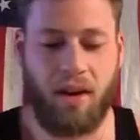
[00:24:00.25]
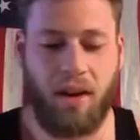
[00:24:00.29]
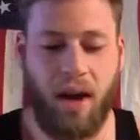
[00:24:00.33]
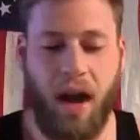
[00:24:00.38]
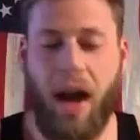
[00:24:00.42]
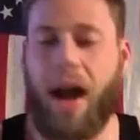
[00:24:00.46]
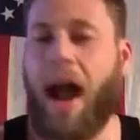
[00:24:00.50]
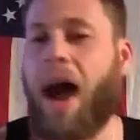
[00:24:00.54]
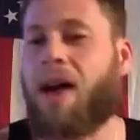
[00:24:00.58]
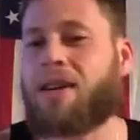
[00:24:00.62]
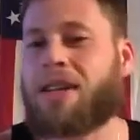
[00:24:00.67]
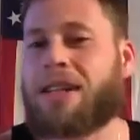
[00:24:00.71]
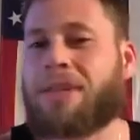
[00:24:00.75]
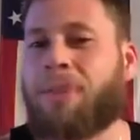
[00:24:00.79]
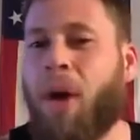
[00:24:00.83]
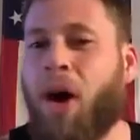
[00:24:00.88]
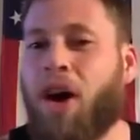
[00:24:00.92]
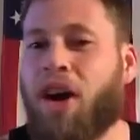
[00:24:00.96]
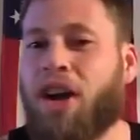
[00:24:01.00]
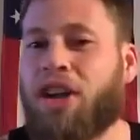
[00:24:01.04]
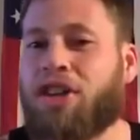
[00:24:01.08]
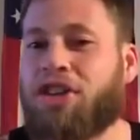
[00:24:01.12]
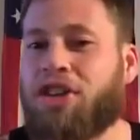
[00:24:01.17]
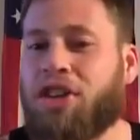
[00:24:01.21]
I
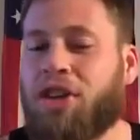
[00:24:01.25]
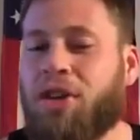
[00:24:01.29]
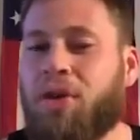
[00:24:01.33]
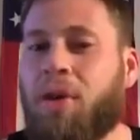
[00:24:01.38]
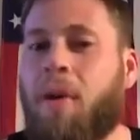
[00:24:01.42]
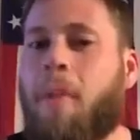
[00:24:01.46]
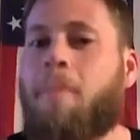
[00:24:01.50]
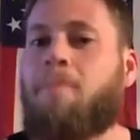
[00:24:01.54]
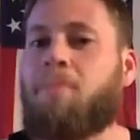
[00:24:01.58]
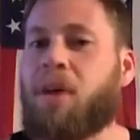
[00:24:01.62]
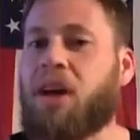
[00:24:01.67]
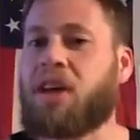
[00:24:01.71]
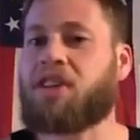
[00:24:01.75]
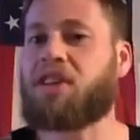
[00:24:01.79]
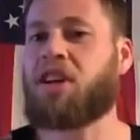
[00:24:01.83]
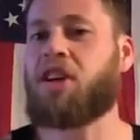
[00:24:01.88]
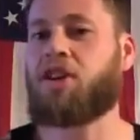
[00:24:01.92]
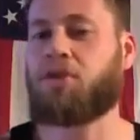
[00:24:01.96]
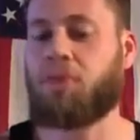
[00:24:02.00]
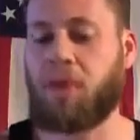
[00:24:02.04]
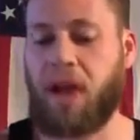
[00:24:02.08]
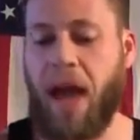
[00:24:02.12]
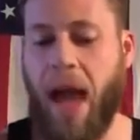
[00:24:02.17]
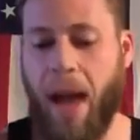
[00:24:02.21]
outsmarted you because
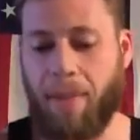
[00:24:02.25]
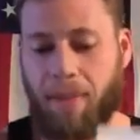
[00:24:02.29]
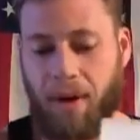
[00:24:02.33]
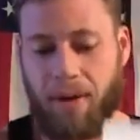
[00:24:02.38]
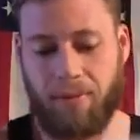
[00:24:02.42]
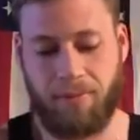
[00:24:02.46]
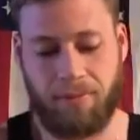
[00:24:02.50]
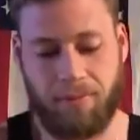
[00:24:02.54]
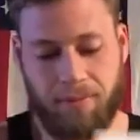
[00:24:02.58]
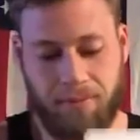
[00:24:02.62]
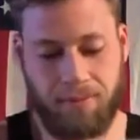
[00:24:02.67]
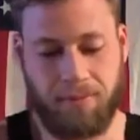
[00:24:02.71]
here's what happened.